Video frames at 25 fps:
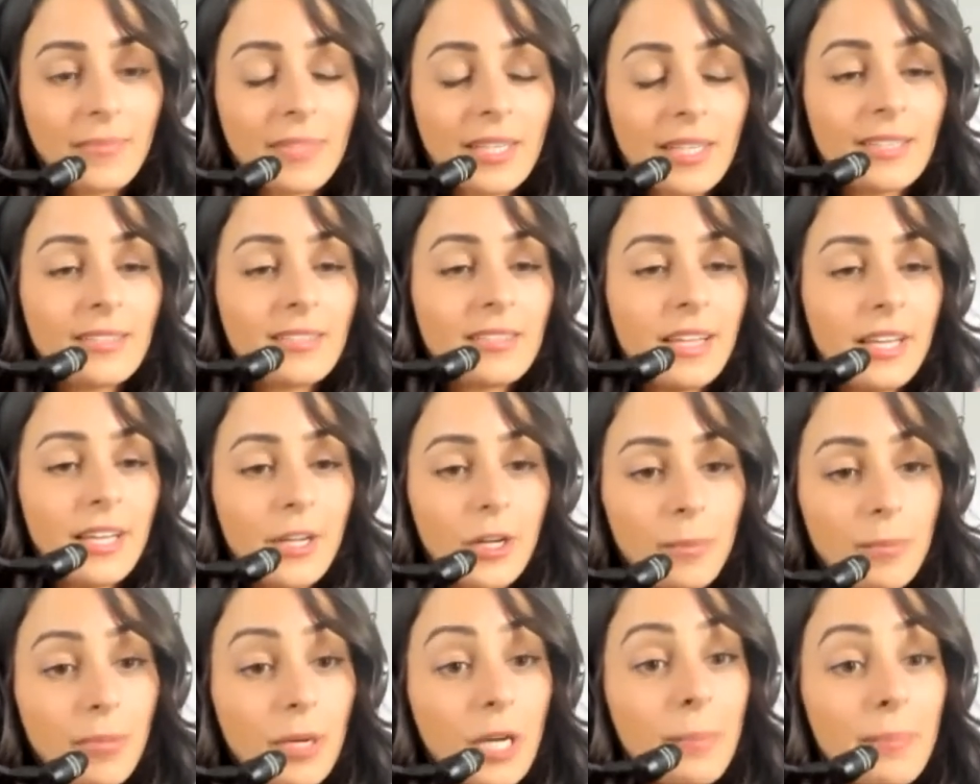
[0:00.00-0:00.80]
and say,
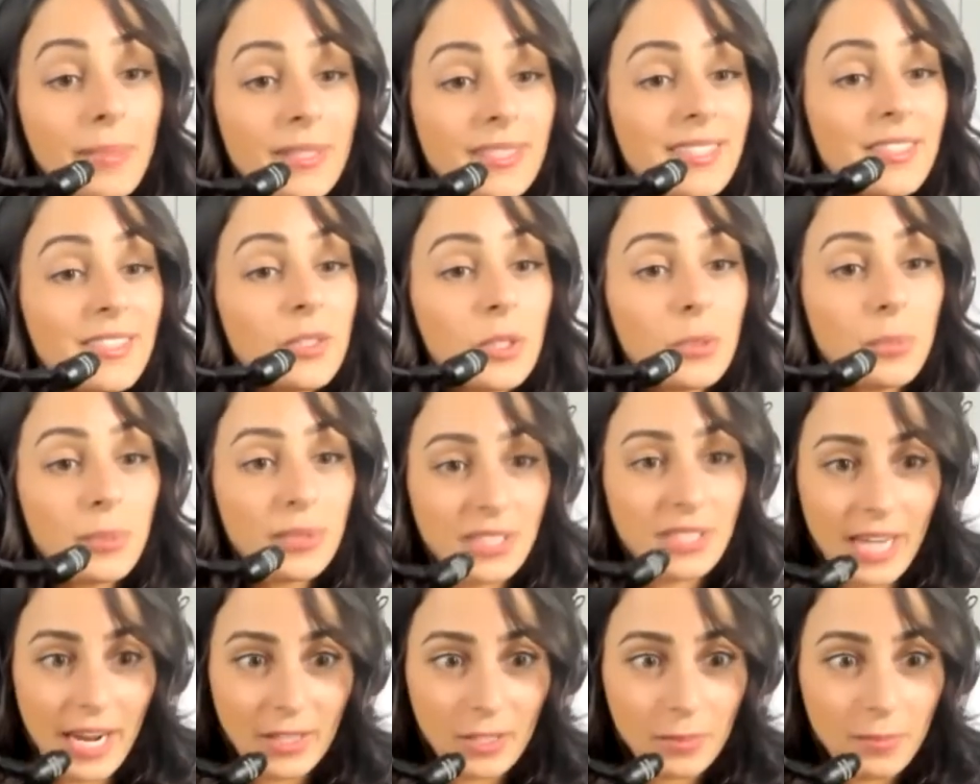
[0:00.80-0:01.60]
Your purpose is to
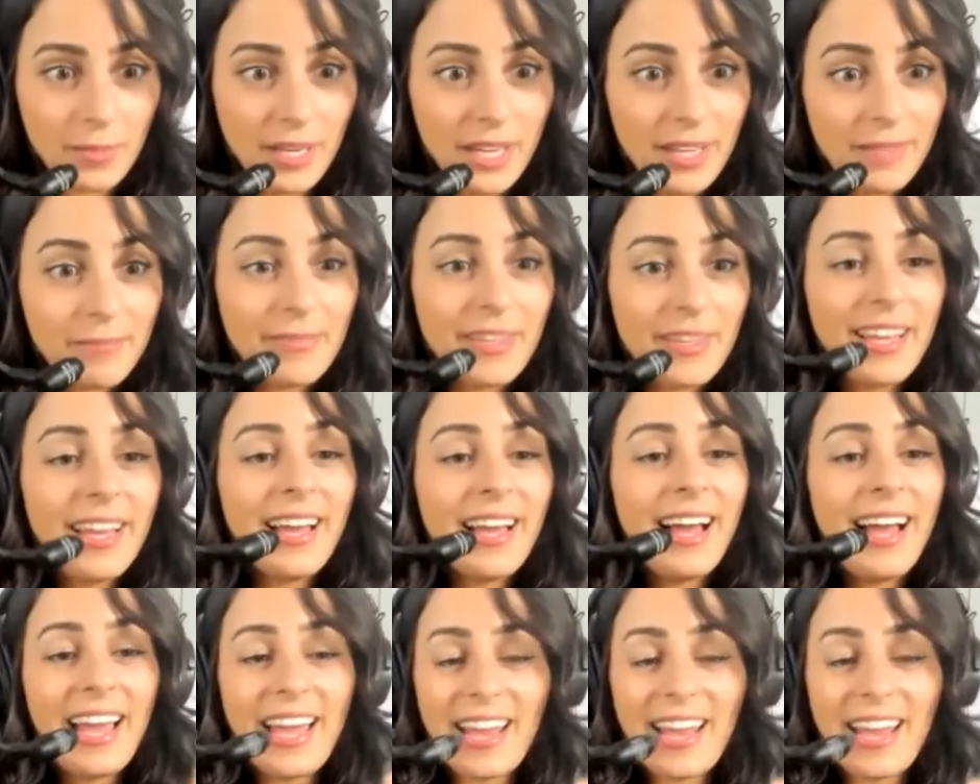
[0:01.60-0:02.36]
protect me. Mm-hmm.